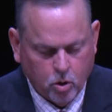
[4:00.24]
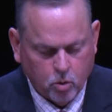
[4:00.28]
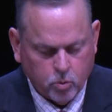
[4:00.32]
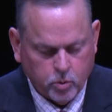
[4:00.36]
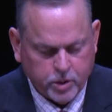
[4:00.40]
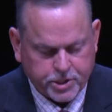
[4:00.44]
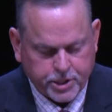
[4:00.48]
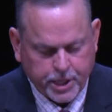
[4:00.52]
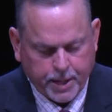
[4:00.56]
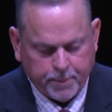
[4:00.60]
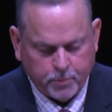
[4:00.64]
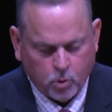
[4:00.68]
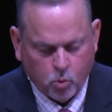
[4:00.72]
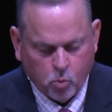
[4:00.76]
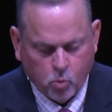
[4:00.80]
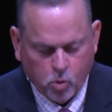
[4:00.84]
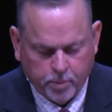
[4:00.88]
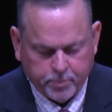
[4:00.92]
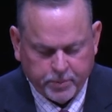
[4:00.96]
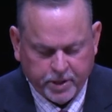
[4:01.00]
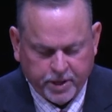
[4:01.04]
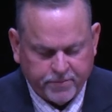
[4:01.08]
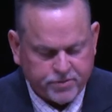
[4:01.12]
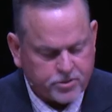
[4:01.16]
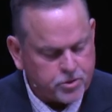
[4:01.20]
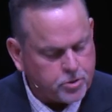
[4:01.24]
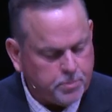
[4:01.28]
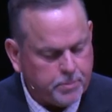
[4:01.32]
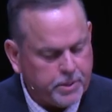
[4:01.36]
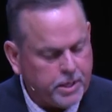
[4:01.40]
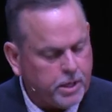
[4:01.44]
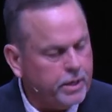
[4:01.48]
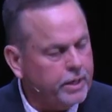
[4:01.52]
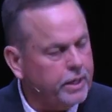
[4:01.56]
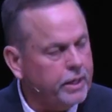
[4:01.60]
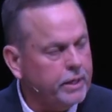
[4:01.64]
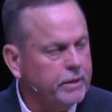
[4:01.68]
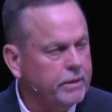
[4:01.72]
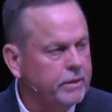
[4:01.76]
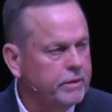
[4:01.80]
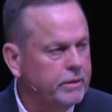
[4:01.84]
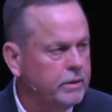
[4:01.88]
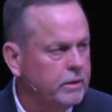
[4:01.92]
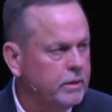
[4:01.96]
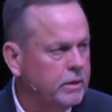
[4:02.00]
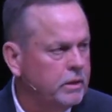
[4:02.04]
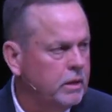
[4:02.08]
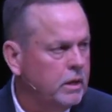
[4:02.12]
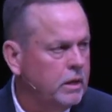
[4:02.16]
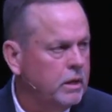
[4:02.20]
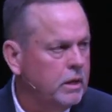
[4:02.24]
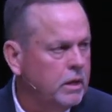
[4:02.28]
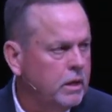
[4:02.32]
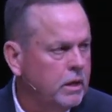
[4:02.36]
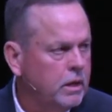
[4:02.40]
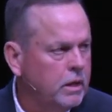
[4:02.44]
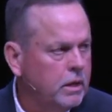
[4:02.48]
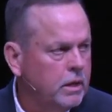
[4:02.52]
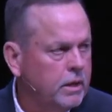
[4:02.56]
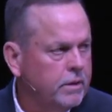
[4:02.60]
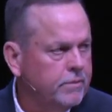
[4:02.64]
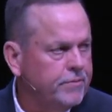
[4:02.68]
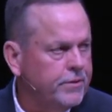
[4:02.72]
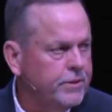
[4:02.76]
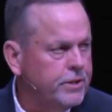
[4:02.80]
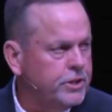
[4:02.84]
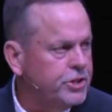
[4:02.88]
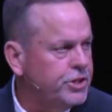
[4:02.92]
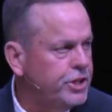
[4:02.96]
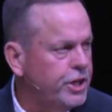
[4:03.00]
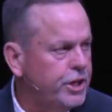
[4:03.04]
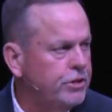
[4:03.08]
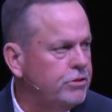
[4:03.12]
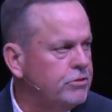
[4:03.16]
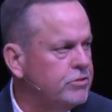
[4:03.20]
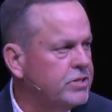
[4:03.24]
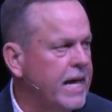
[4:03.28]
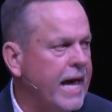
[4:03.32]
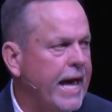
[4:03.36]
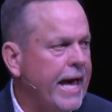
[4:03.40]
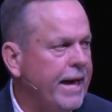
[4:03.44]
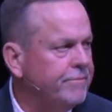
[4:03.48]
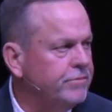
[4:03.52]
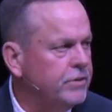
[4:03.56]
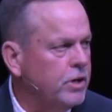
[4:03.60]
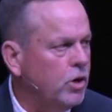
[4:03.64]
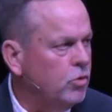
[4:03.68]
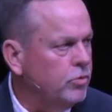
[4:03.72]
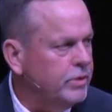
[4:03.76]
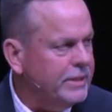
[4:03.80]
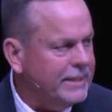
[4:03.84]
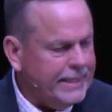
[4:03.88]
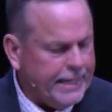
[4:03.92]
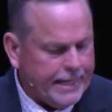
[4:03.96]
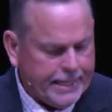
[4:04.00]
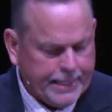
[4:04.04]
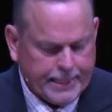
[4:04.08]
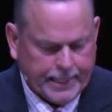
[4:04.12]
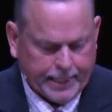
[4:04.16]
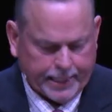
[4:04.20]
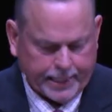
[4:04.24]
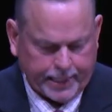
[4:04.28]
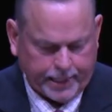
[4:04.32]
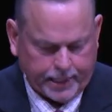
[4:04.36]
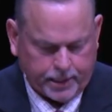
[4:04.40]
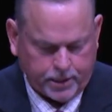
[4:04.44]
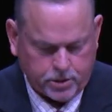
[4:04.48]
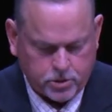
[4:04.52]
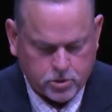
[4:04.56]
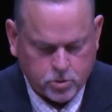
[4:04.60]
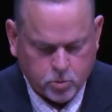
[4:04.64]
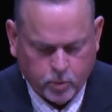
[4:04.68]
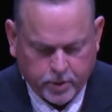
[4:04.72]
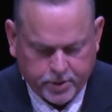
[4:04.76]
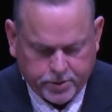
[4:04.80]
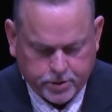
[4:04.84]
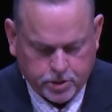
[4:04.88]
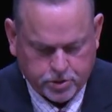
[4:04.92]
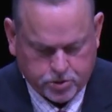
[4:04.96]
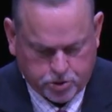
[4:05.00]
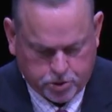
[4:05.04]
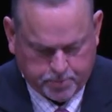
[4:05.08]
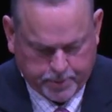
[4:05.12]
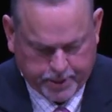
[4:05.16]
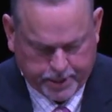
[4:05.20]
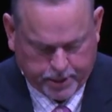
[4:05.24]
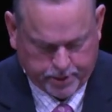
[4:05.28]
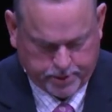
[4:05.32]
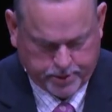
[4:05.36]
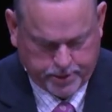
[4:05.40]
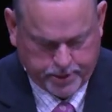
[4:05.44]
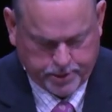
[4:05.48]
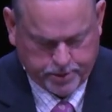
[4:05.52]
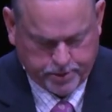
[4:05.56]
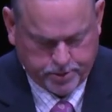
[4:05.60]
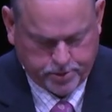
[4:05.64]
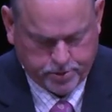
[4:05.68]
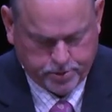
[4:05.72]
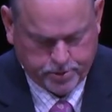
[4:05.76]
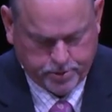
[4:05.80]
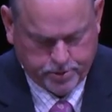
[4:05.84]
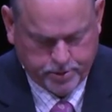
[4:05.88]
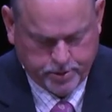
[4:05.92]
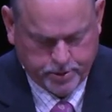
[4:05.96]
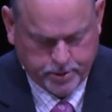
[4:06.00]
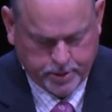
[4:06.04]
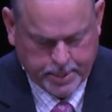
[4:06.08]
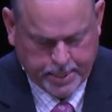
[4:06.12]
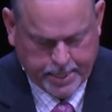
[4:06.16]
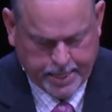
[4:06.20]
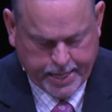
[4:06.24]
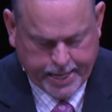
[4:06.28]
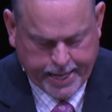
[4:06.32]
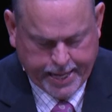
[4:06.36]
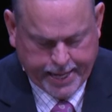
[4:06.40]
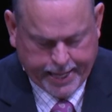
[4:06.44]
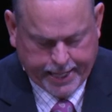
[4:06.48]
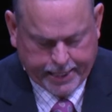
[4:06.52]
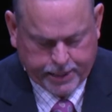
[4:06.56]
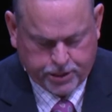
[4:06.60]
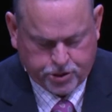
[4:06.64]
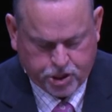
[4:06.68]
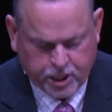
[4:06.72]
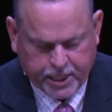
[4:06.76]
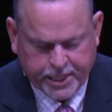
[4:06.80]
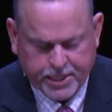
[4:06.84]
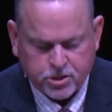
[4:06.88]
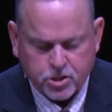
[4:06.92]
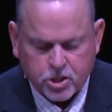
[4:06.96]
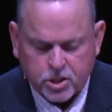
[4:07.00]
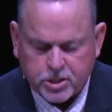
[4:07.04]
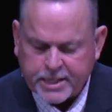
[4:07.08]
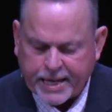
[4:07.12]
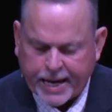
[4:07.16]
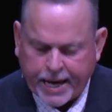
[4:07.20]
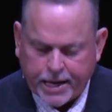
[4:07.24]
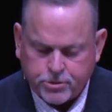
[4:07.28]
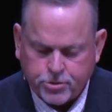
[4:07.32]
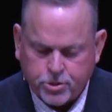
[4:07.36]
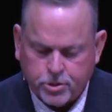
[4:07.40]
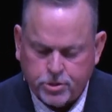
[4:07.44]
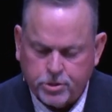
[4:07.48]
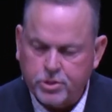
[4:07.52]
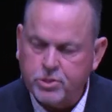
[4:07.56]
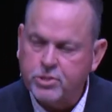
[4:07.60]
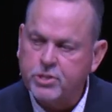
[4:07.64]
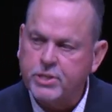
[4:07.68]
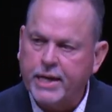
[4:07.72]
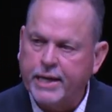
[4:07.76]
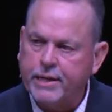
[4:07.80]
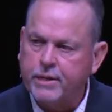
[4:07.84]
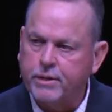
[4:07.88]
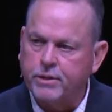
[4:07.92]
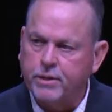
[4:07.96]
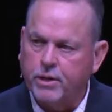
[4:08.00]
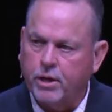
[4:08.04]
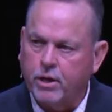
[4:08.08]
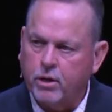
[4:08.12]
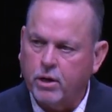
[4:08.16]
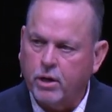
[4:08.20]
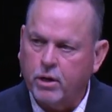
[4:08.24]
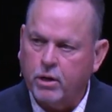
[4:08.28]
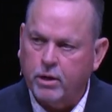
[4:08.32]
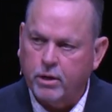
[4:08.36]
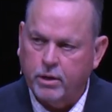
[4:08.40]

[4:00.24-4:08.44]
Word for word: which am a woman of Samaria? For the Jews have no dealings with the Samaritans. And Jesus answered and said unto her,